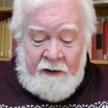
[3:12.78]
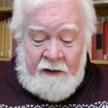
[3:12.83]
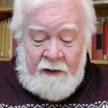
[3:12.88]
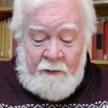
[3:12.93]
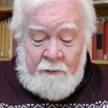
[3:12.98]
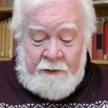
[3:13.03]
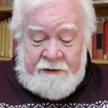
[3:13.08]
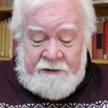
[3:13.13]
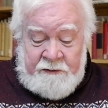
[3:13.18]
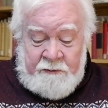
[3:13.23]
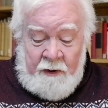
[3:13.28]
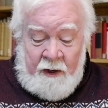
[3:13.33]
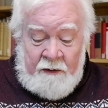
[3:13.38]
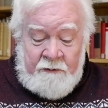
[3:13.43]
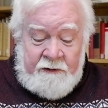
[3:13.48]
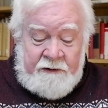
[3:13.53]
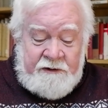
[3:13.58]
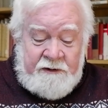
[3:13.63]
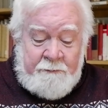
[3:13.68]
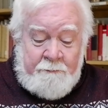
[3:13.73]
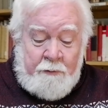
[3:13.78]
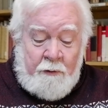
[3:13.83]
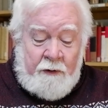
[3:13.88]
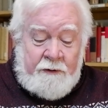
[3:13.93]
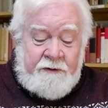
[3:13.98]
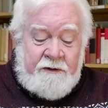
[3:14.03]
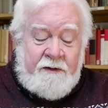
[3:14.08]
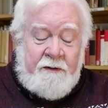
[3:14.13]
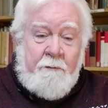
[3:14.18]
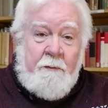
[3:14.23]
We strongly
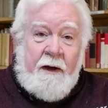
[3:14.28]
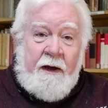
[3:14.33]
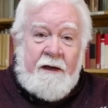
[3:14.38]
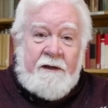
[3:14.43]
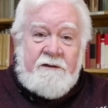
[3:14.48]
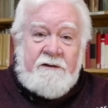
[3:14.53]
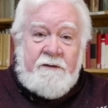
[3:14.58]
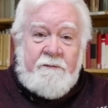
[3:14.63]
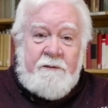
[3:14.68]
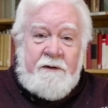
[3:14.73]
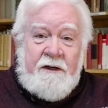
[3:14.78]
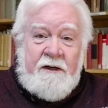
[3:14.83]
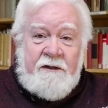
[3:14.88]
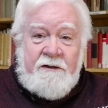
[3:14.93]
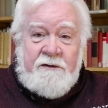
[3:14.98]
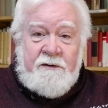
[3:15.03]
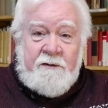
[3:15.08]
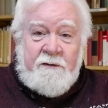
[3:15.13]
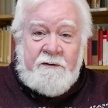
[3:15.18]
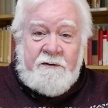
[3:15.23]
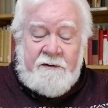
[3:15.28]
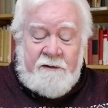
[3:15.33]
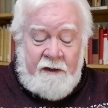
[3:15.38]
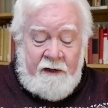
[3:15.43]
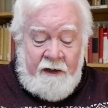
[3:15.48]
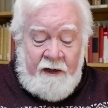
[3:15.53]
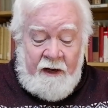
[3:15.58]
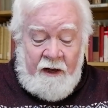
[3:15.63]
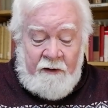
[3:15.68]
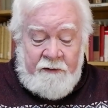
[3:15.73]
support the demands of teachers,
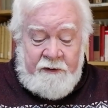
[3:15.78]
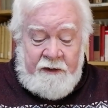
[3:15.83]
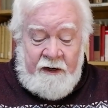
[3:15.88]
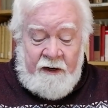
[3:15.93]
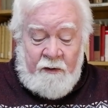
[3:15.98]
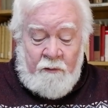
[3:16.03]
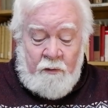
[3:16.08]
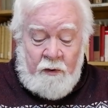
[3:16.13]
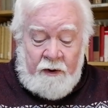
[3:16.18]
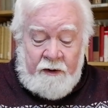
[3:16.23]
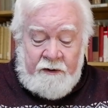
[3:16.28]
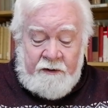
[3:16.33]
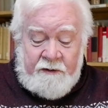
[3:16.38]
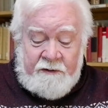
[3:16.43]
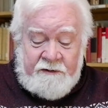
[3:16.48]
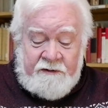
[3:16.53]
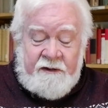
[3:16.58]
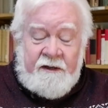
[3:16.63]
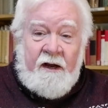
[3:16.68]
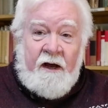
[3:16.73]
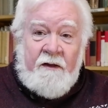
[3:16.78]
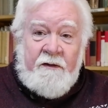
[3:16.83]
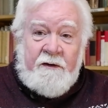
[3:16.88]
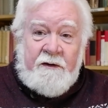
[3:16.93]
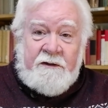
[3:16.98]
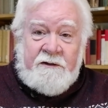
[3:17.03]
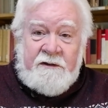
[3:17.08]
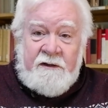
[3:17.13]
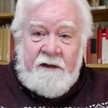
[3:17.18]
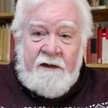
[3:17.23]
healthcare workers, and
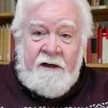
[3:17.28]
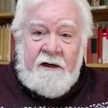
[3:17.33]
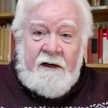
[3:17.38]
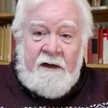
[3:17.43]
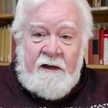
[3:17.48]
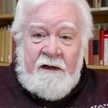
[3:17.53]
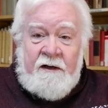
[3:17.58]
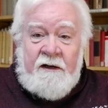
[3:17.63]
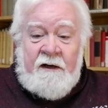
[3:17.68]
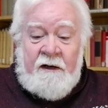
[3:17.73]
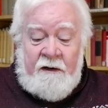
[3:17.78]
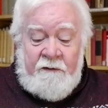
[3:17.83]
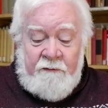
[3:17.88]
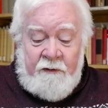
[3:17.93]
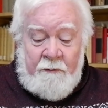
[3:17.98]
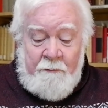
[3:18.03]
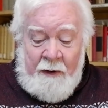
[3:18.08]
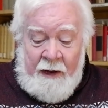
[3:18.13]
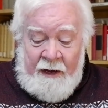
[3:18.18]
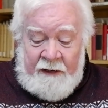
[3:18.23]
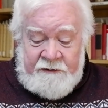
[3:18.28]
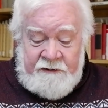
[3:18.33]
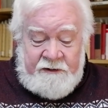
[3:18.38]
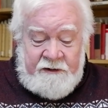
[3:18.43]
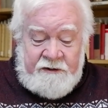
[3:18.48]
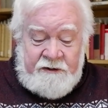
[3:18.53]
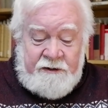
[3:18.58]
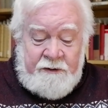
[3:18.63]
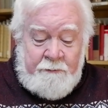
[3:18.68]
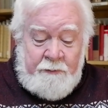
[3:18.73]
others for mass
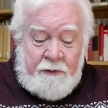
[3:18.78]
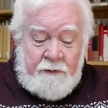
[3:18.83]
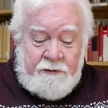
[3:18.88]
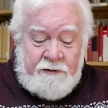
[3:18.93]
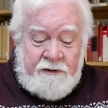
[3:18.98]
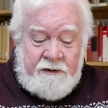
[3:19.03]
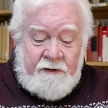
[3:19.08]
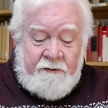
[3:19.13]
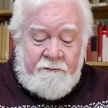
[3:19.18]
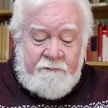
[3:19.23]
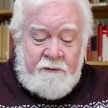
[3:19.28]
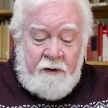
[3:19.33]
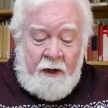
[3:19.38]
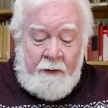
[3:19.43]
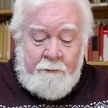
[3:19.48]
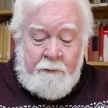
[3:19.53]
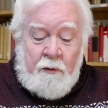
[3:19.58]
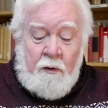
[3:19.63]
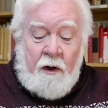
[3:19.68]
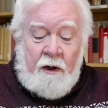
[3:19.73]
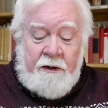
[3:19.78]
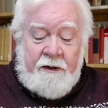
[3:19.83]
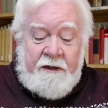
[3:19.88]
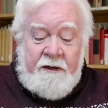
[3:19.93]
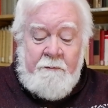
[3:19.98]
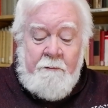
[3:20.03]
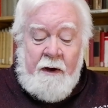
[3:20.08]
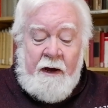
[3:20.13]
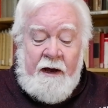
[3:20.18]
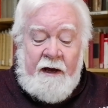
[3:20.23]
distribution of
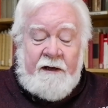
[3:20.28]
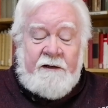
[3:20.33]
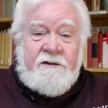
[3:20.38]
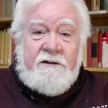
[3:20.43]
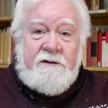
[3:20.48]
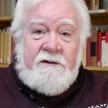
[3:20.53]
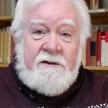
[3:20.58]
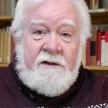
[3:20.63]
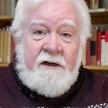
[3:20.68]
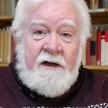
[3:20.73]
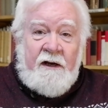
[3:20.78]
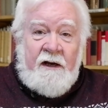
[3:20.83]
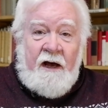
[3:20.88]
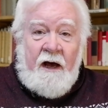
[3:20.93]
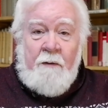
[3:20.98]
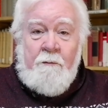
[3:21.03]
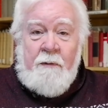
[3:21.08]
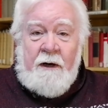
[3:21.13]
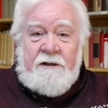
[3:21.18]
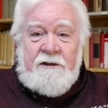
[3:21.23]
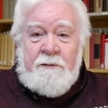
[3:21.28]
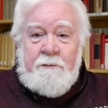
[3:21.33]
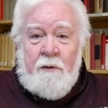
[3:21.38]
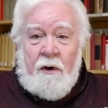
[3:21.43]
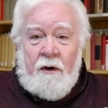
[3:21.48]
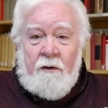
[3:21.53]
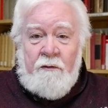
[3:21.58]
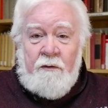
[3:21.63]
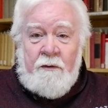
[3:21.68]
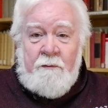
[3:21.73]
top-quality masks, a much
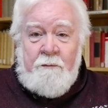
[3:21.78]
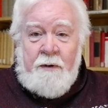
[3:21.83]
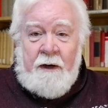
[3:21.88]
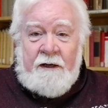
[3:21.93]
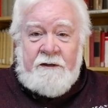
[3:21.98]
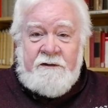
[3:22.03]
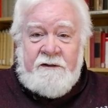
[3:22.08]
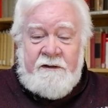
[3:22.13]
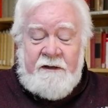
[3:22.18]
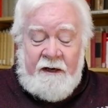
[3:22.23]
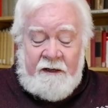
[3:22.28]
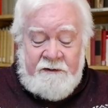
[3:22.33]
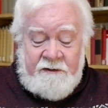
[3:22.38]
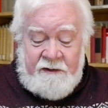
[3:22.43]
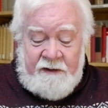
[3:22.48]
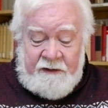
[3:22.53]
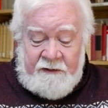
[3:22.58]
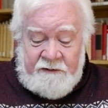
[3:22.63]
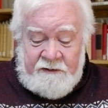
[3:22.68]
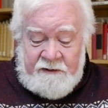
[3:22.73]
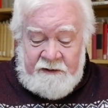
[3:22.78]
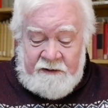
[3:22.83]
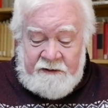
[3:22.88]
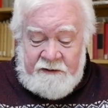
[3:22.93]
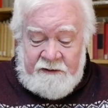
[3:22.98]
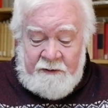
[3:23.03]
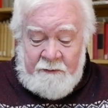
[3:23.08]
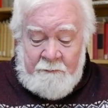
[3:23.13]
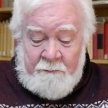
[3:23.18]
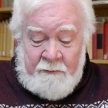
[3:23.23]
more robust testing
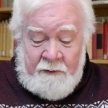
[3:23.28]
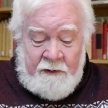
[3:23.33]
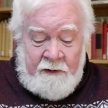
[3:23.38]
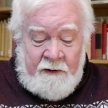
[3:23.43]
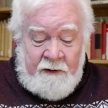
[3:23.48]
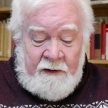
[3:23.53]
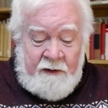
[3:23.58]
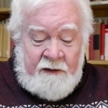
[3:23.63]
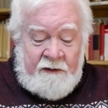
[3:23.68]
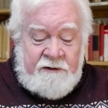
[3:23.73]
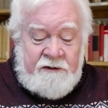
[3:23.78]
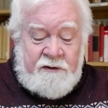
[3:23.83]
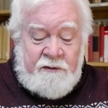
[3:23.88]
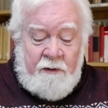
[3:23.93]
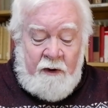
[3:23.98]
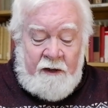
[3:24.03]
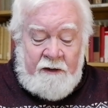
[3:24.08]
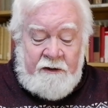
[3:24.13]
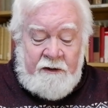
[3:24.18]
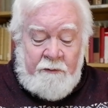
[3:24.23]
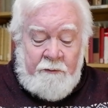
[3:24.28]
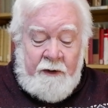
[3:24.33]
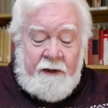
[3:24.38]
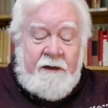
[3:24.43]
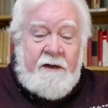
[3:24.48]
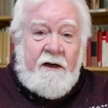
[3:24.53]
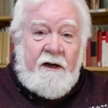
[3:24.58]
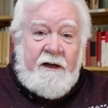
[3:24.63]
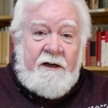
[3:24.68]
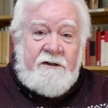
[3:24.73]
system, stronger
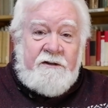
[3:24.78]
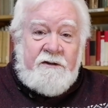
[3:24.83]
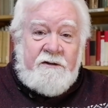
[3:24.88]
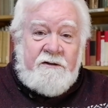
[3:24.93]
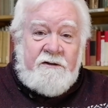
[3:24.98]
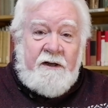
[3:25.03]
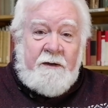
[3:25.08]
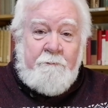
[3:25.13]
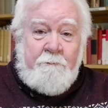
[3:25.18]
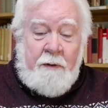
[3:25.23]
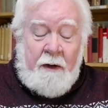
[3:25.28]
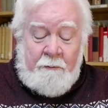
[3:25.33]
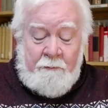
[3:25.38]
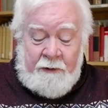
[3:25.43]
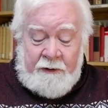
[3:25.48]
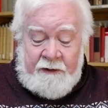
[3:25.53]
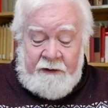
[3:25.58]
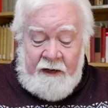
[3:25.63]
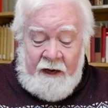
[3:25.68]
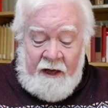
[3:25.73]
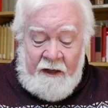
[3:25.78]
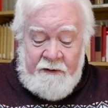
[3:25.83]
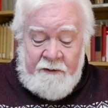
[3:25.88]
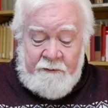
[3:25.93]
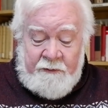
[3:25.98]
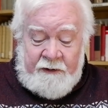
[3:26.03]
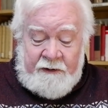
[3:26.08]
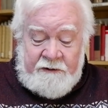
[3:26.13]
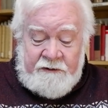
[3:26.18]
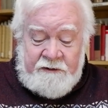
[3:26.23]
regulations on public
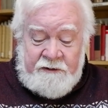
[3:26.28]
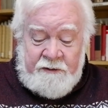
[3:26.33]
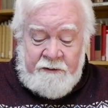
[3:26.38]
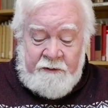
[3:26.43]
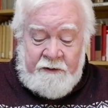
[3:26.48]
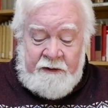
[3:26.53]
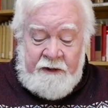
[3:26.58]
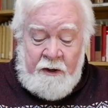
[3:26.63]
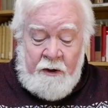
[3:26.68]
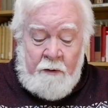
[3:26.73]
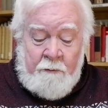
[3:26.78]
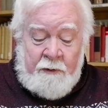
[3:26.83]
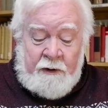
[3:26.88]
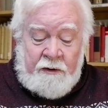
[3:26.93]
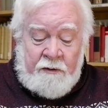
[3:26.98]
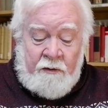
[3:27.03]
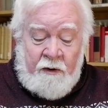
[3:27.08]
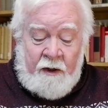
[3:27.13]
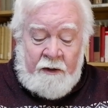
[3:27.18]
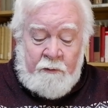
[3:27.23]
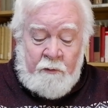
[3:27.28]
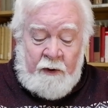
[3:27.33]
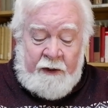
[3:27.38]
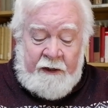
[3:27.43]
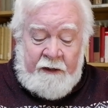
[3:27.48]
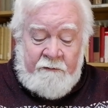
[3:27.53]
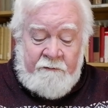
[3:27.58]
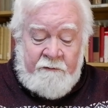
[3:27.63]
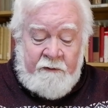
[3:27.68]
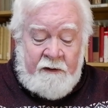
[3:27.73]
gatherings during the Omicron
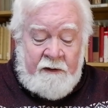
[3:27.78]
wave,